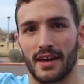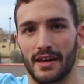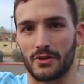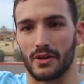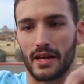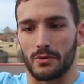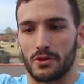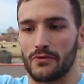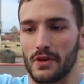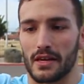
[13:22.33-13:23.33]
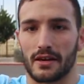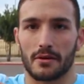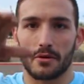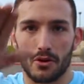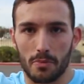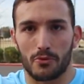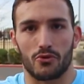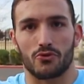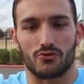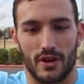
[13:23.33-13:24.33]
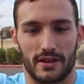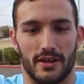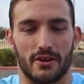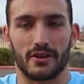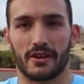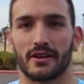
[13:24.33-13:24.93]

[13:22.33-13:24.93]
and you land with your feet. Right there.